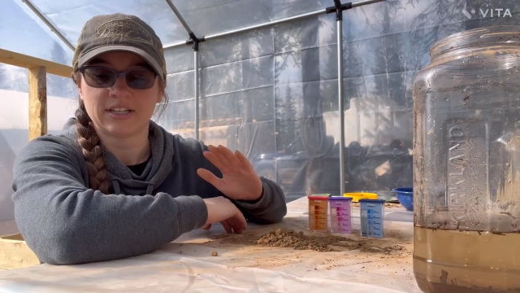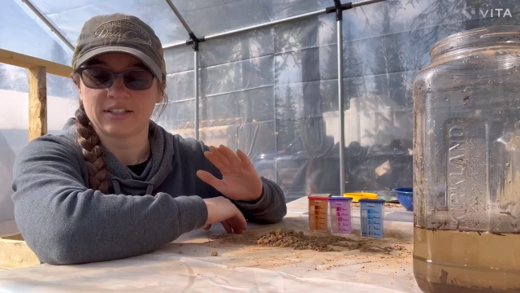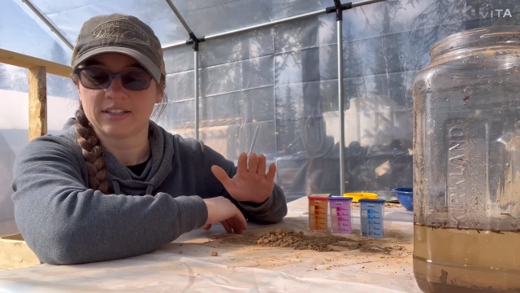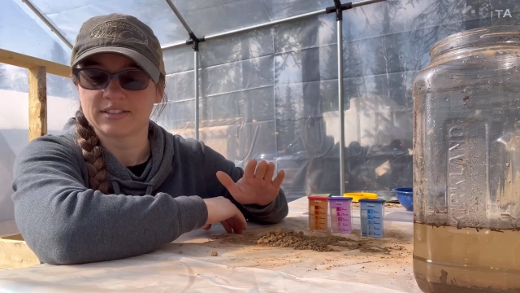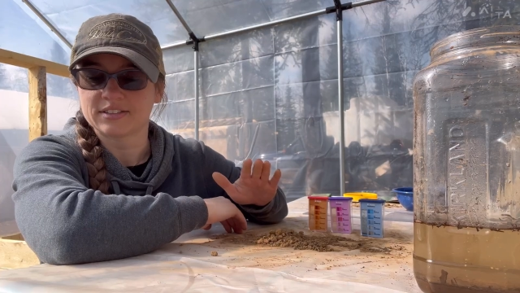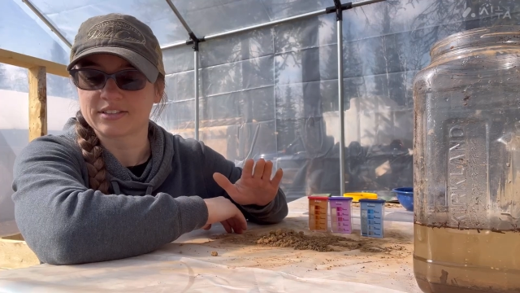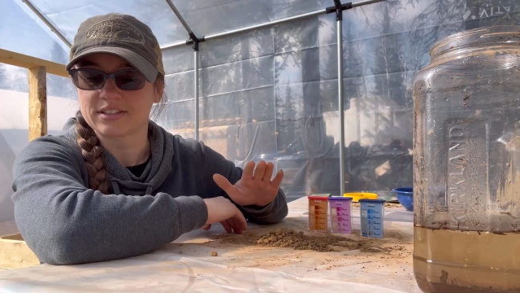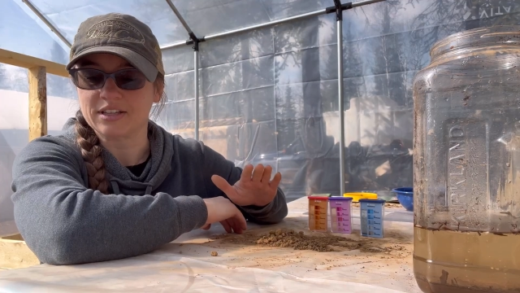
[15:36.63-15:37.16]

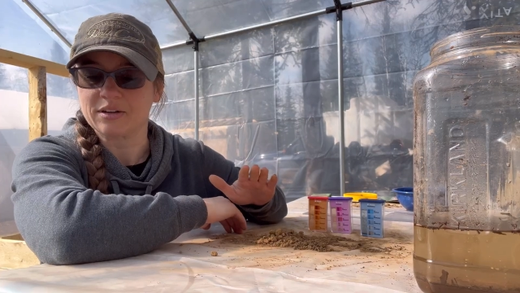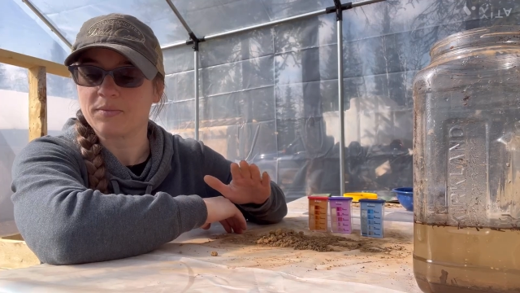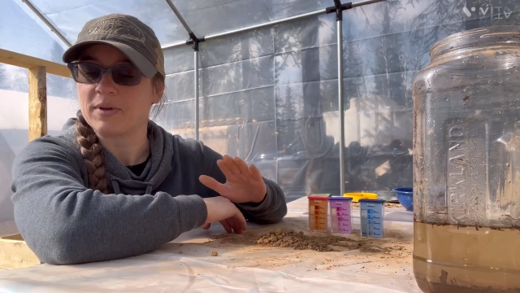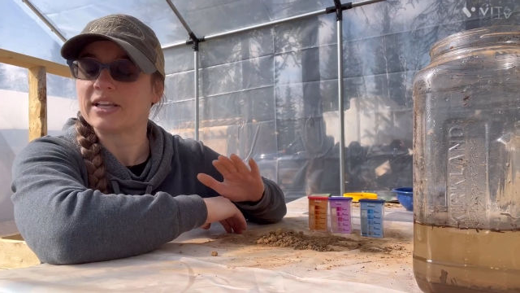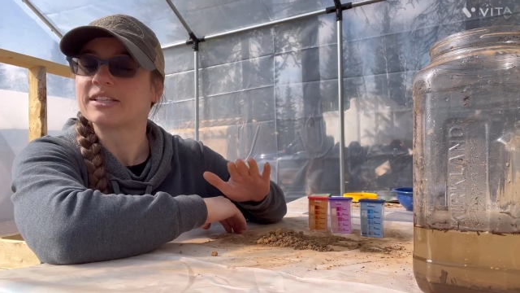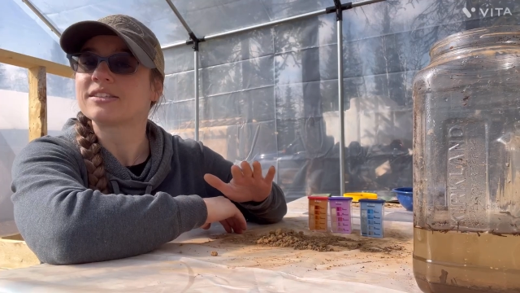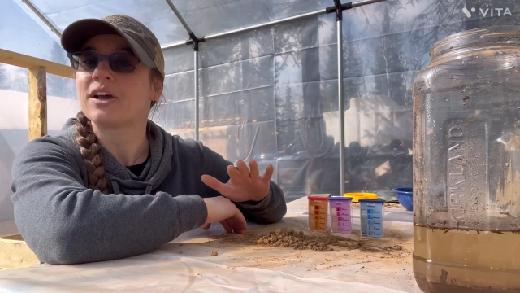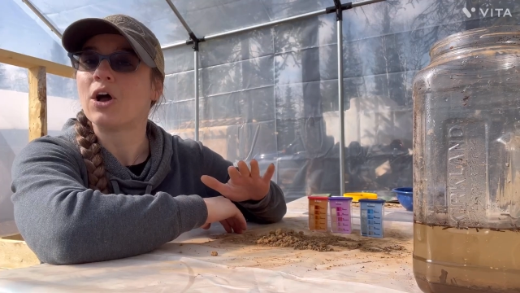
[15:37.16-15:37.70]
This is going to be
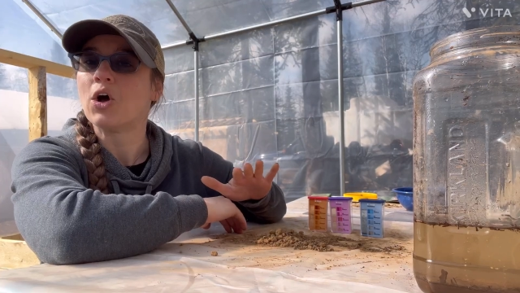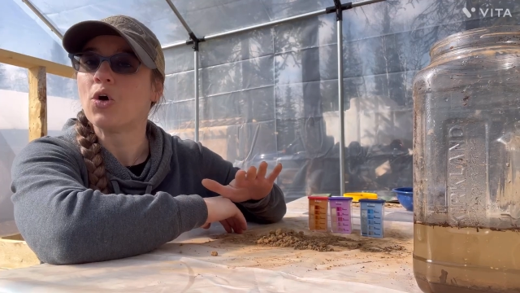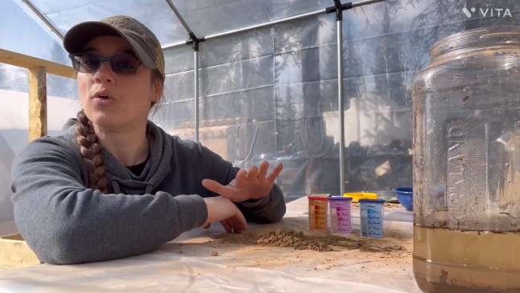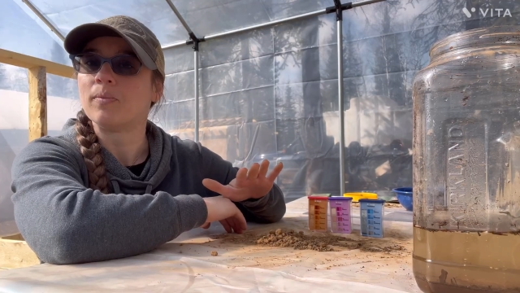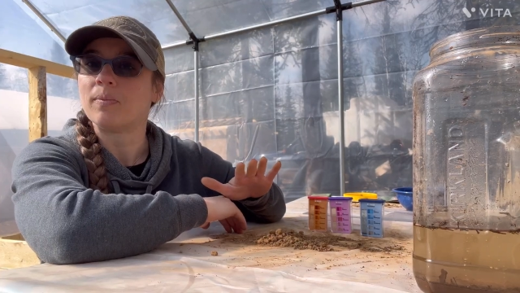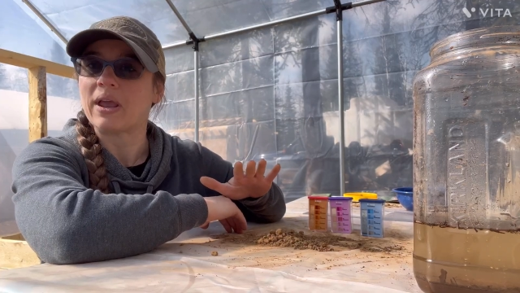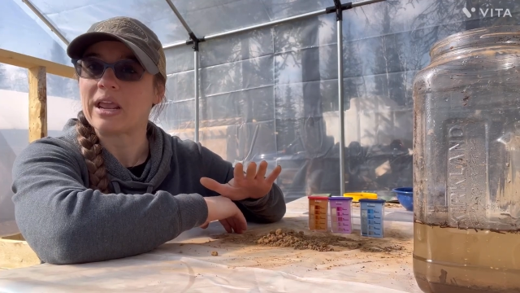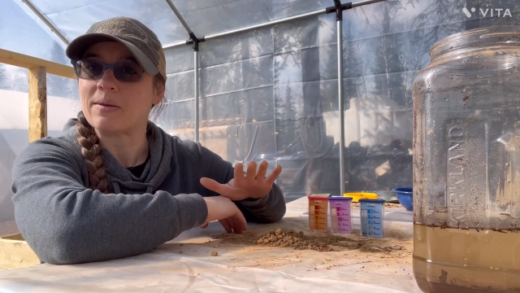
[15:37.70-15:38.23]
its
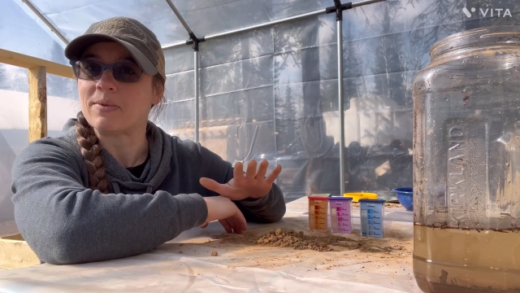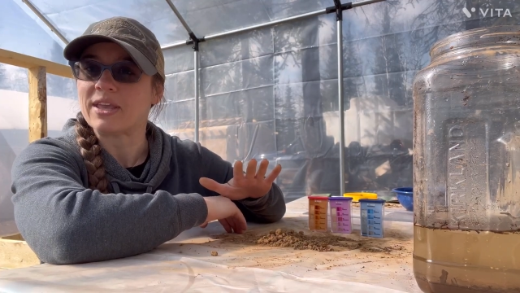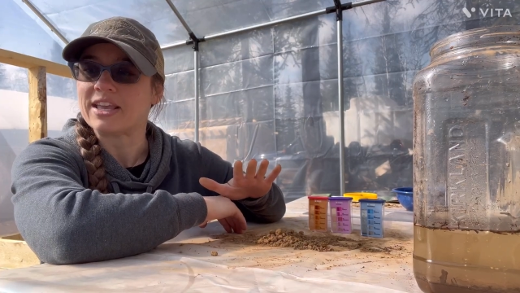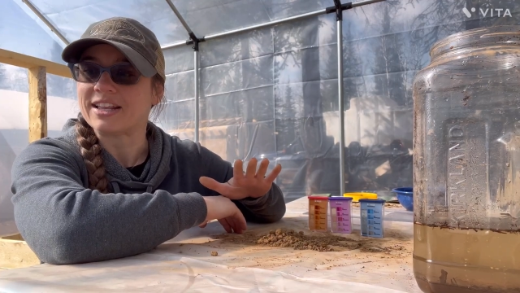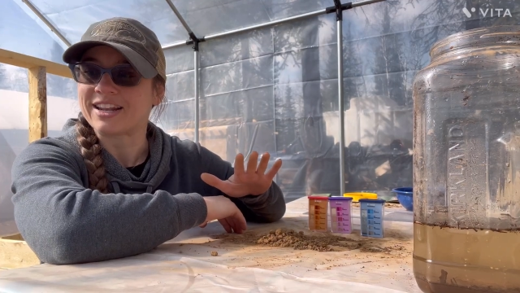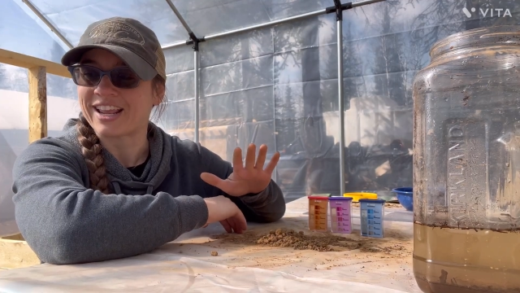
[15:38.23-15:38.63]
own baby in